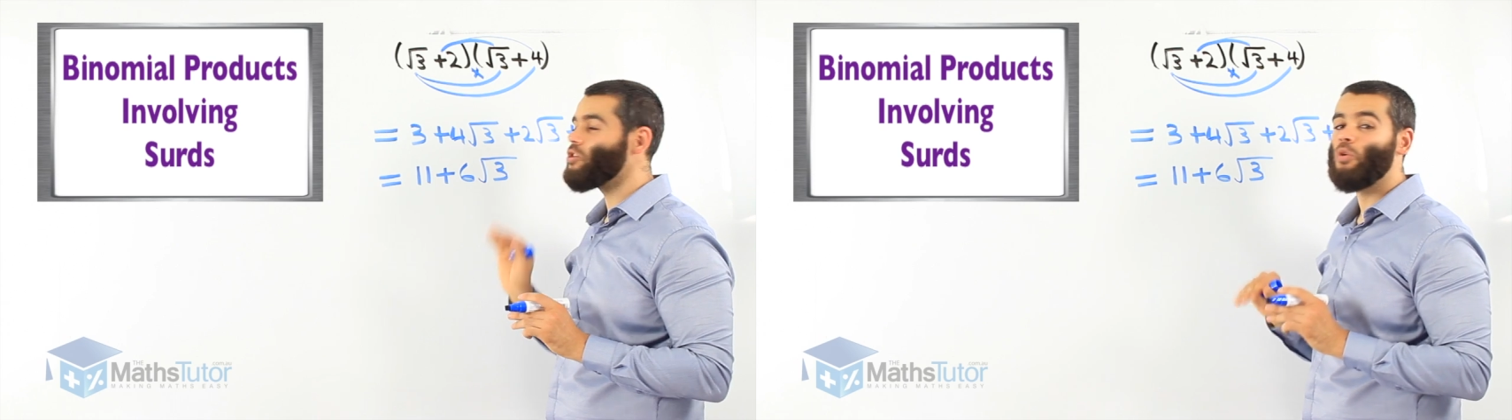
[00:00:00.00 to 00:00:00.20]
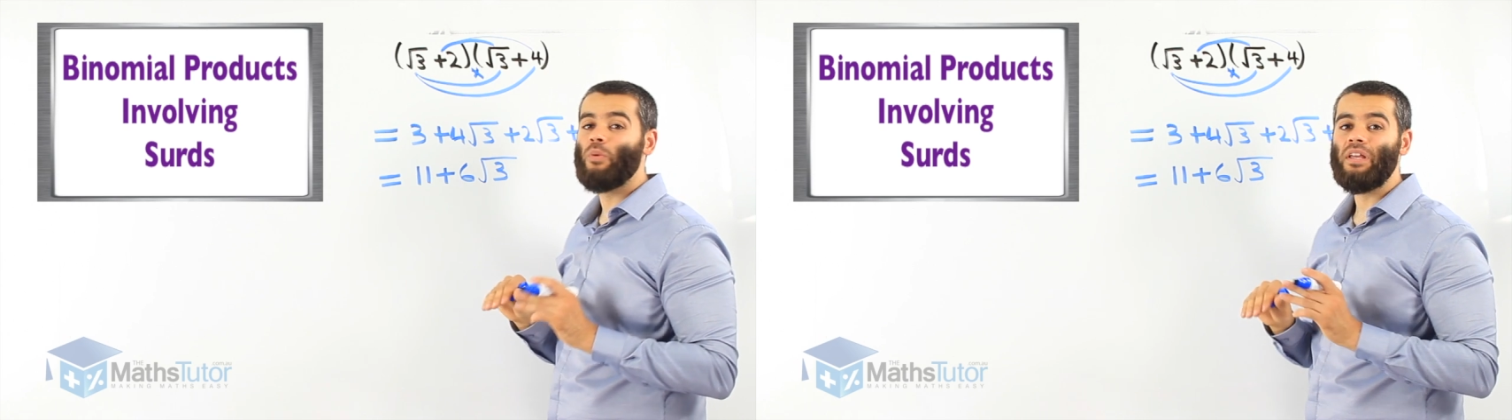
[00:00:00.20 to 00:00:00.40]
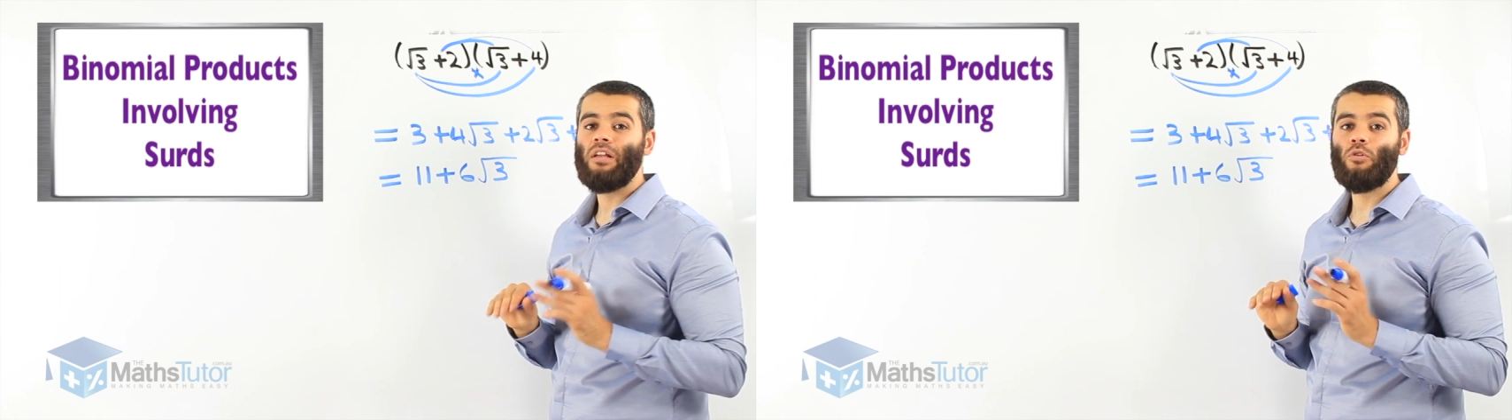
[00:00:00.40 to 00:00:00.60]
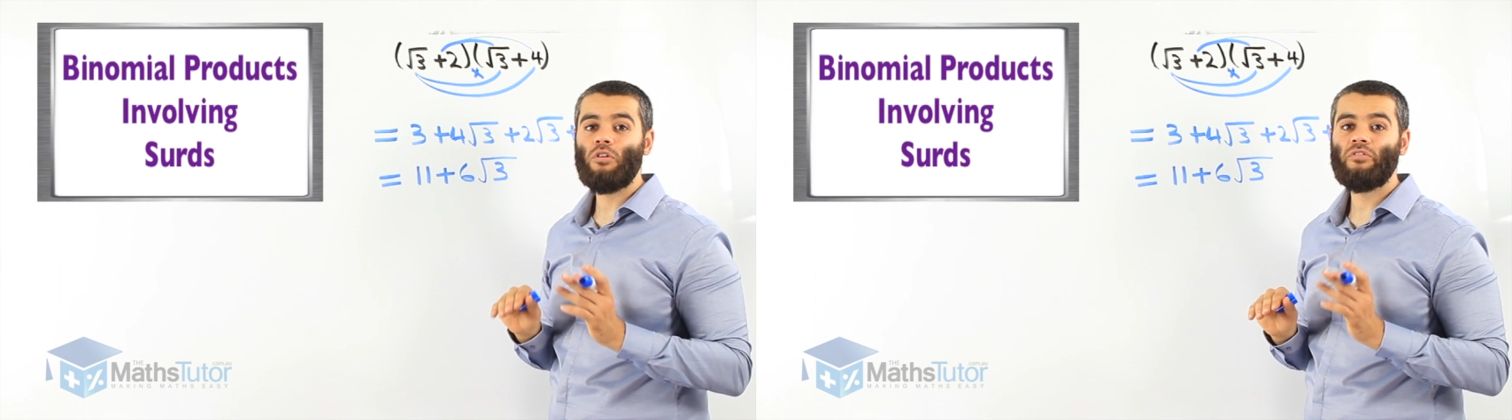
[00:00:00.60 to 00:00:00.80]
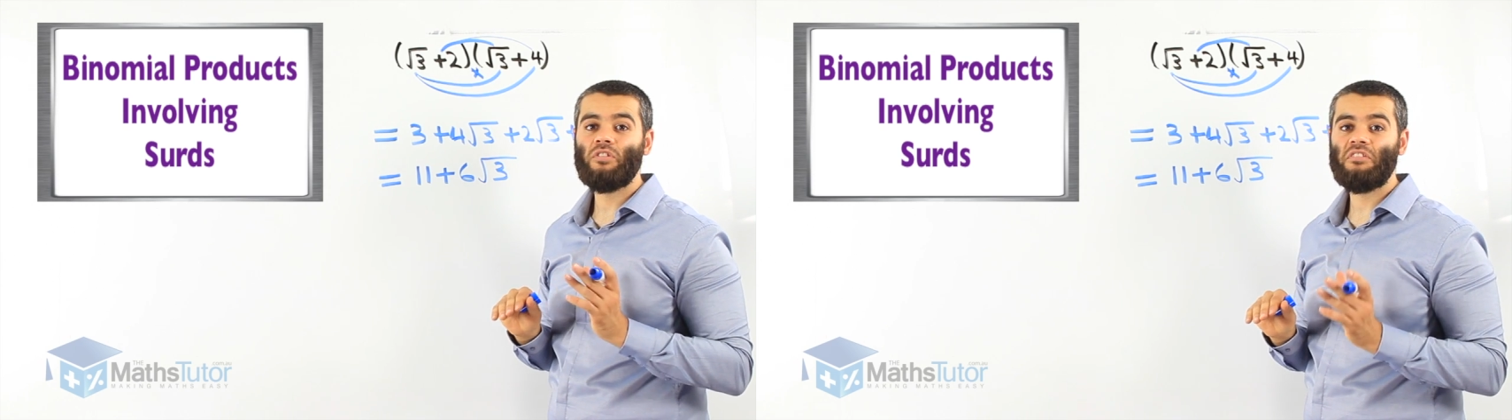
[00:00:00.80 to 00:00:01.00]
sure we
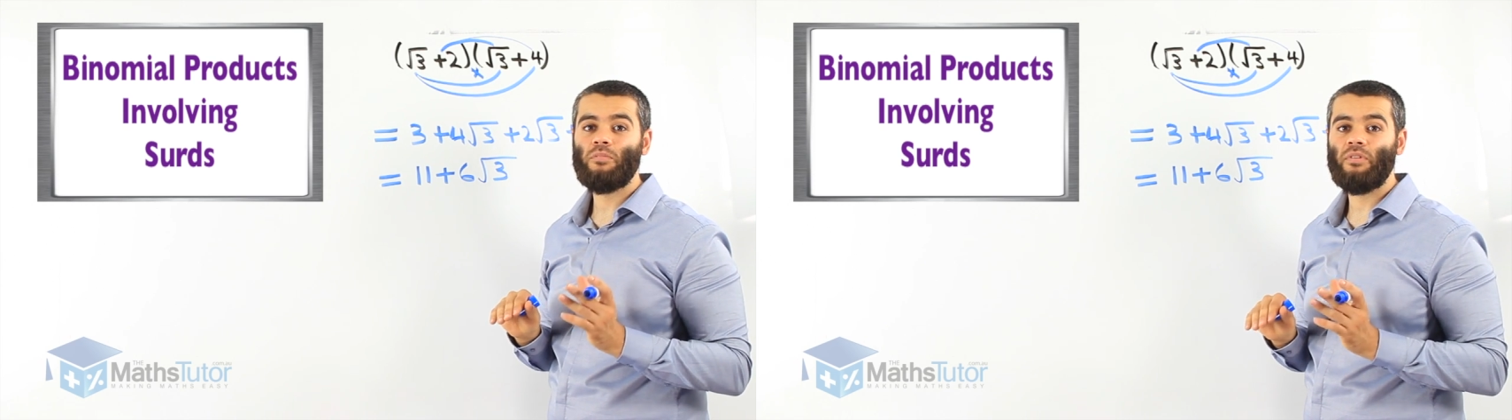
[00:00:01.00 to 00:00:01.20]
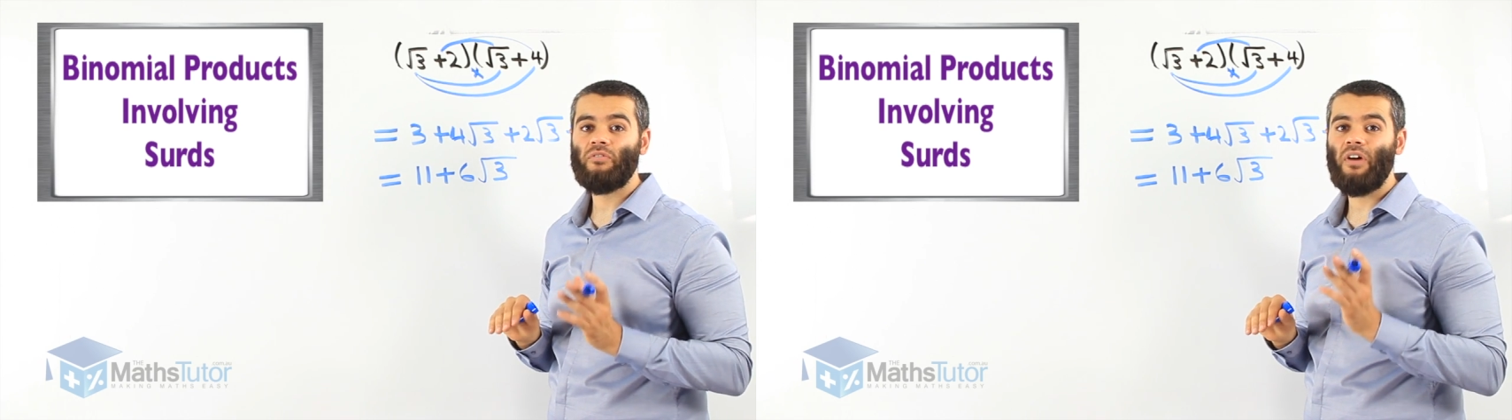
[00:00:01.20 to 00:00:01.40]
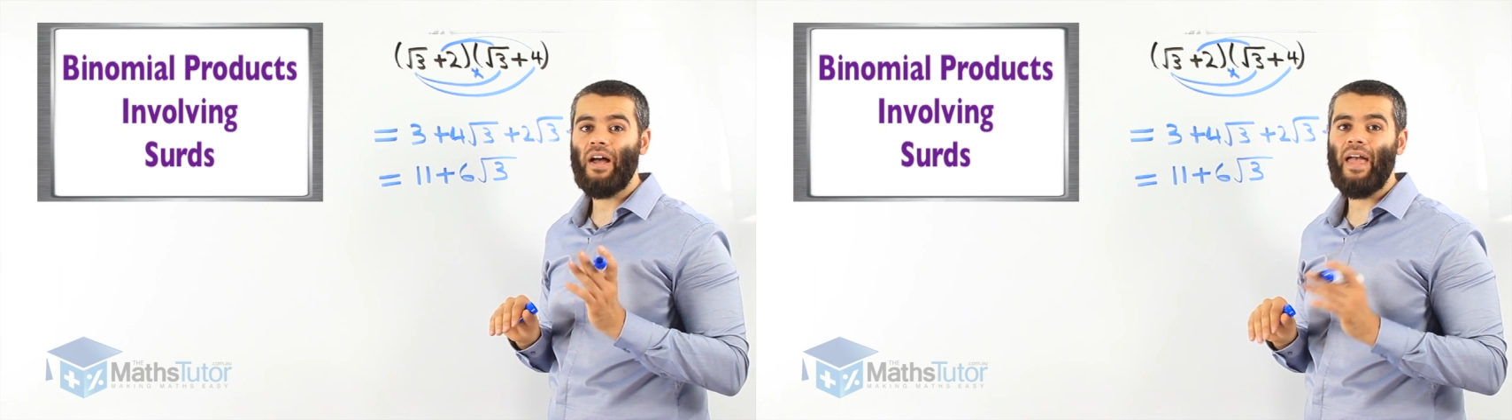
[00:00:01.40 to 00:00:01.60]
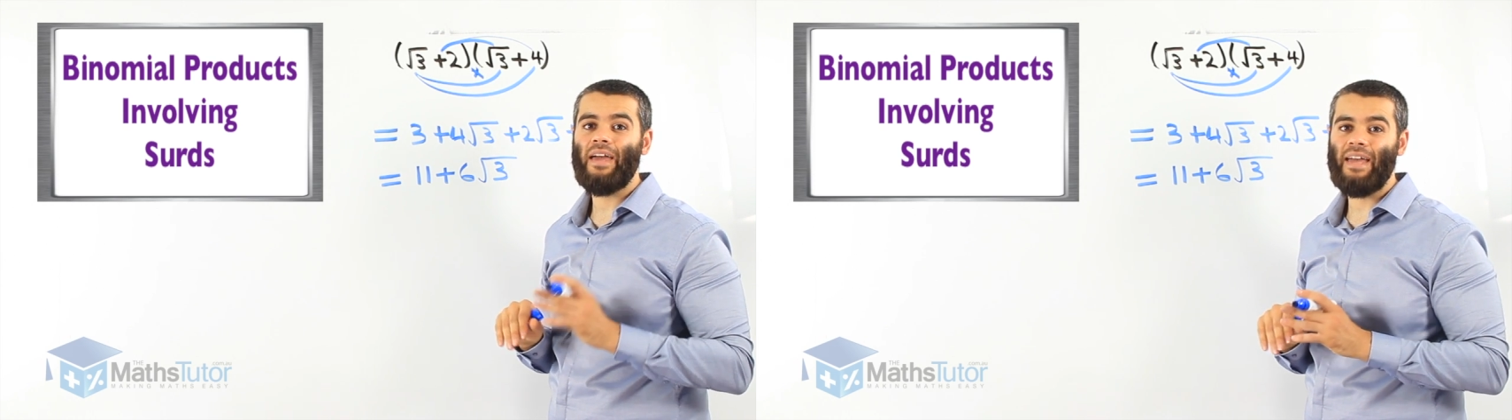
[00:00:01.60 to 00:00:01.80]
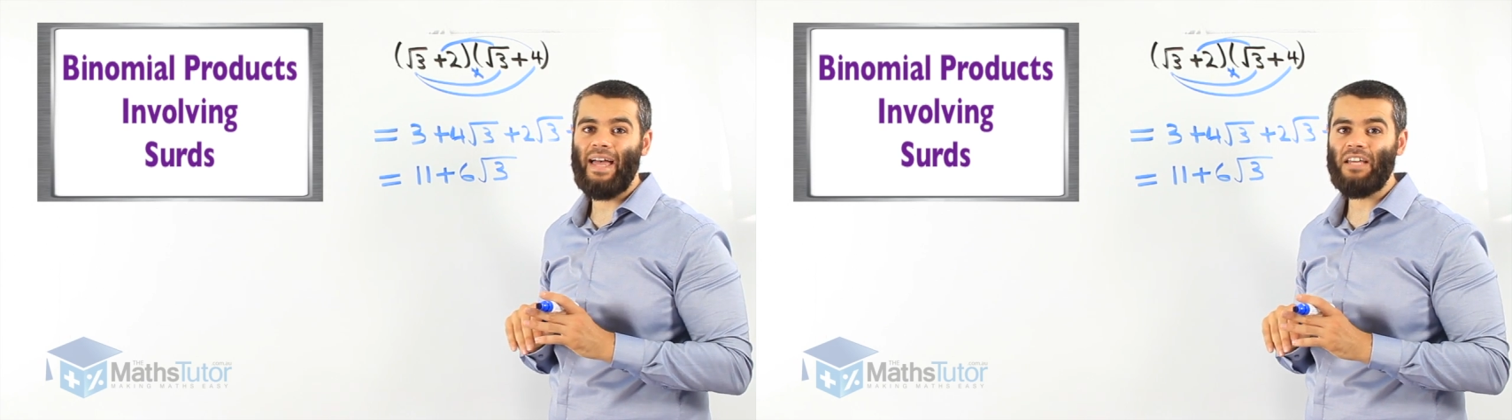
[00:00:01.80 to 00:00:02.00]
look to simplify
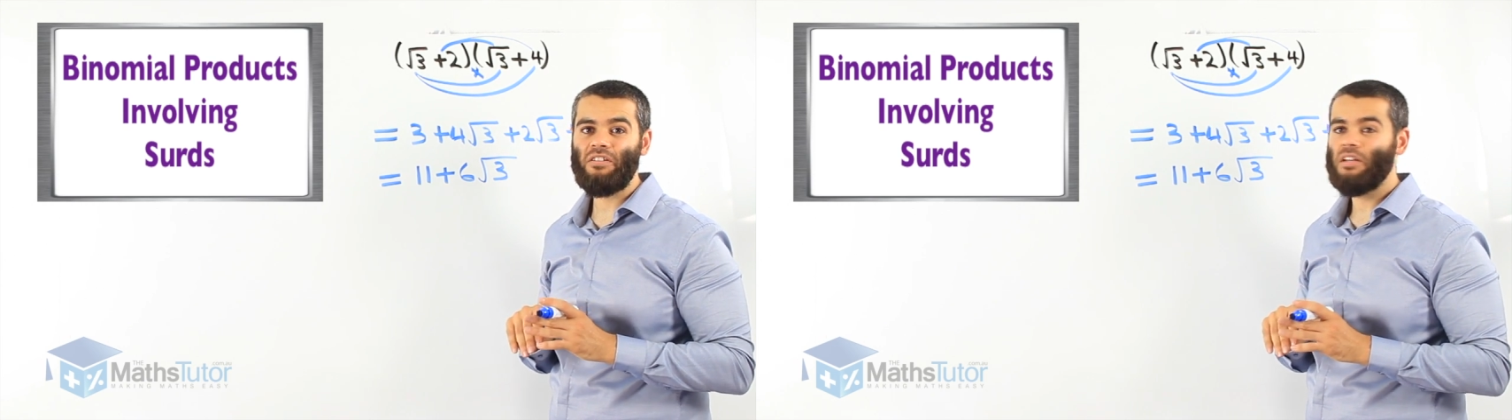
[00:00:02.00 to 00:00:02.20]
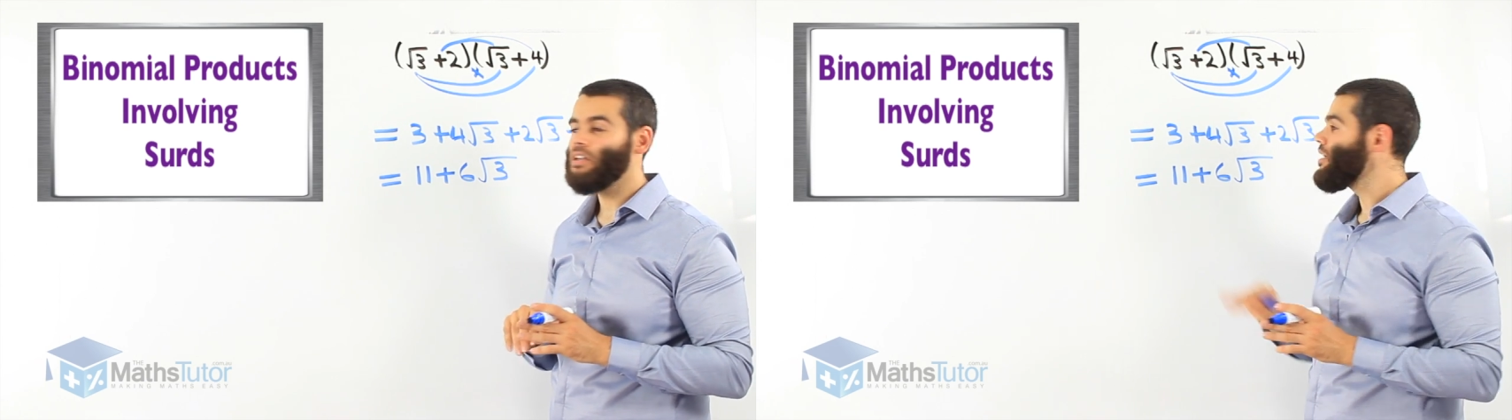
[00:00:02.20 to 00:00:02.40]
and add